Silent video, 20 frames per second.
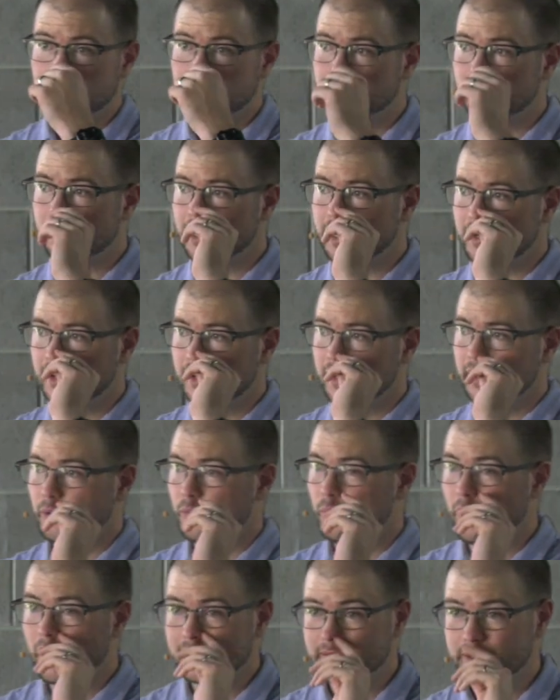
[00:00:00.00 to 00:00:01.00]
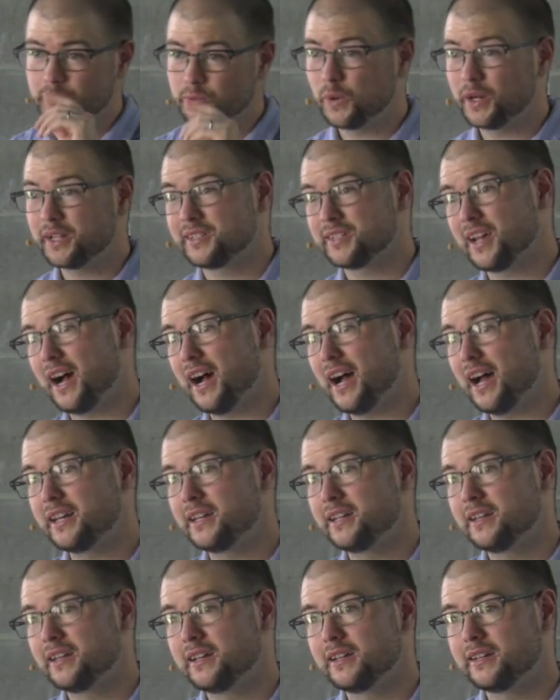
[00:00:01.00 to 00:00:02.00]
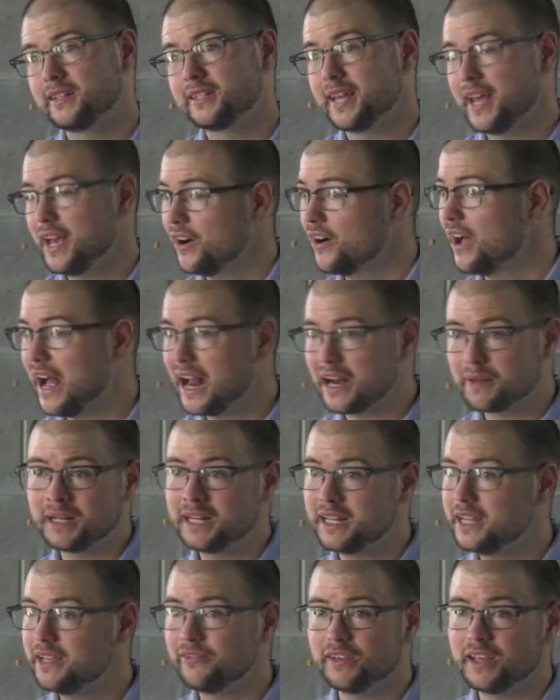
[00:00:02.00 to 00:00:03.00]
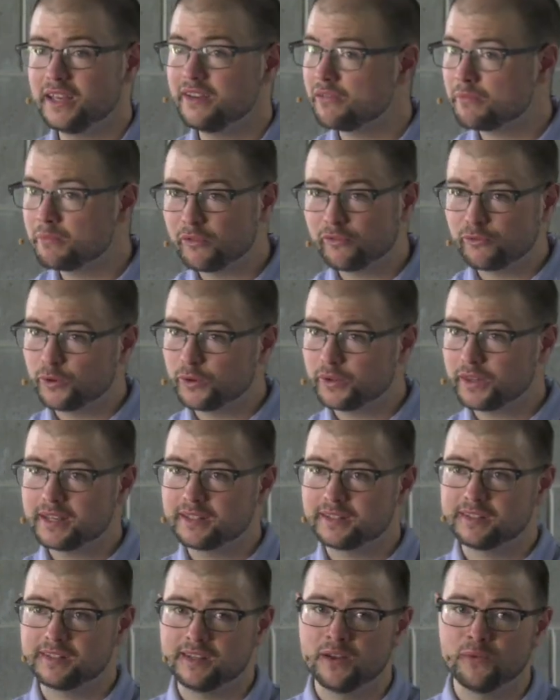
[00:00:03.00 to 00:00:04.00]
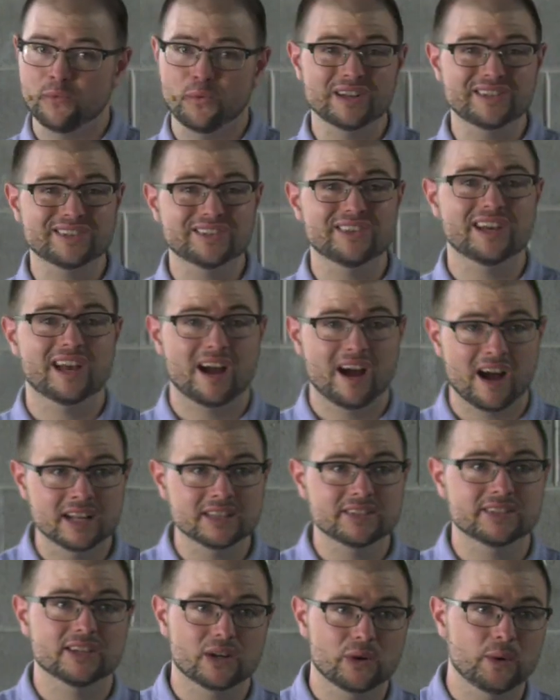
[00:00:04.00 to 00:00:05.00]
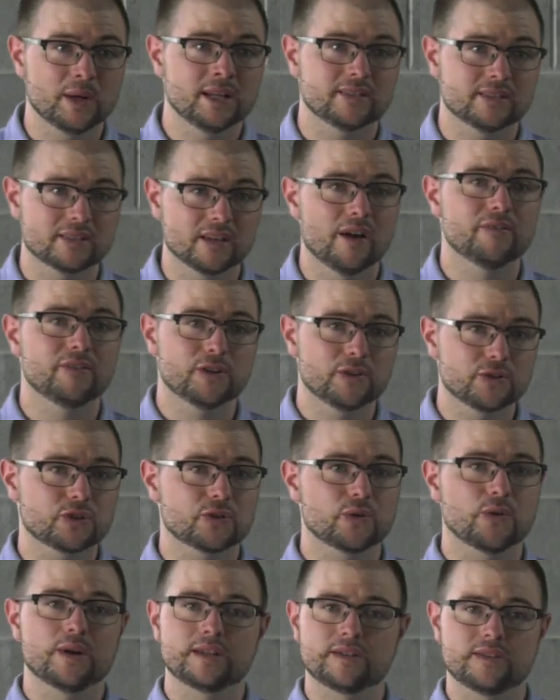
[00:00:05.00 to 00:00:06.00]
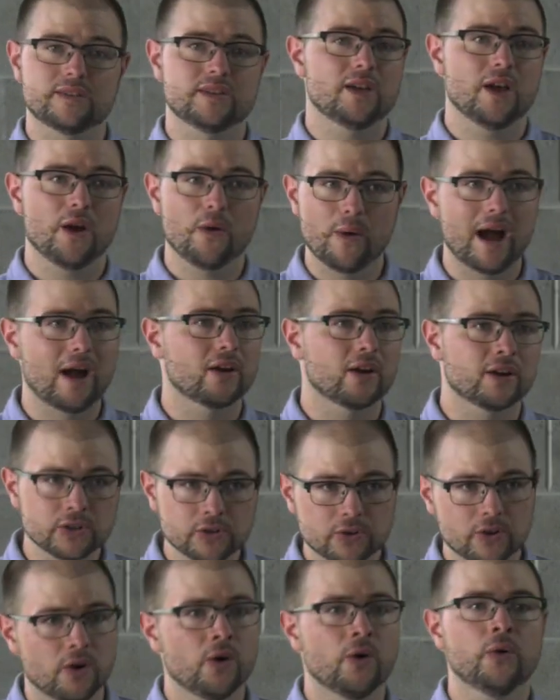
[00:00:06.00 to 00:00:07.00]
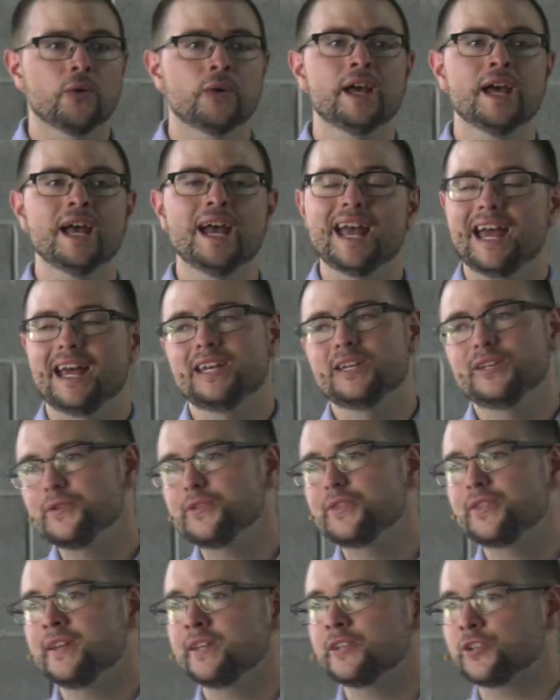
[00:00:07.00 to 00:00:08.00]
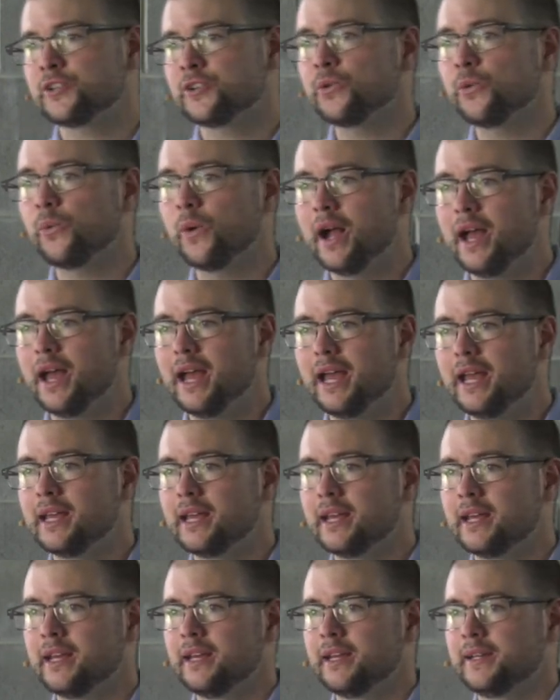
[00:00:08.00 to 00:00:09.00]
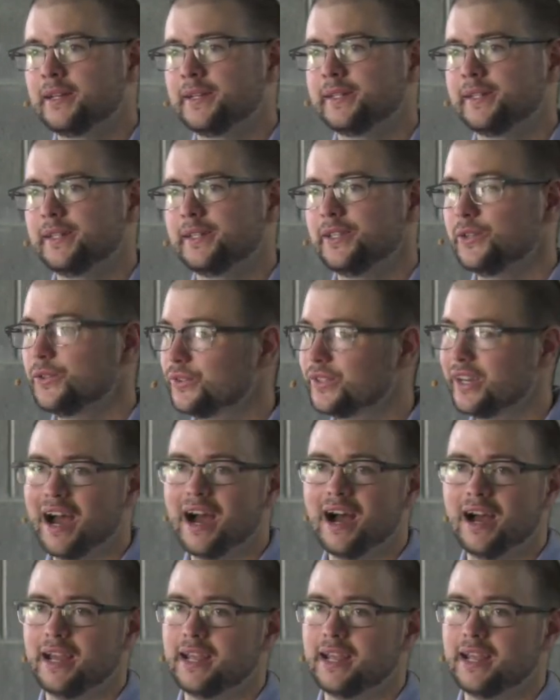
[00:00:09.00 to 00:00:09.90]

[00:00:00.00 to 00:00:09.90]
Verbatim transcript: But what does God tell Adam and Eve even before they sin? What's the consequence of your choice to go out on your own and do things your way? You'll die.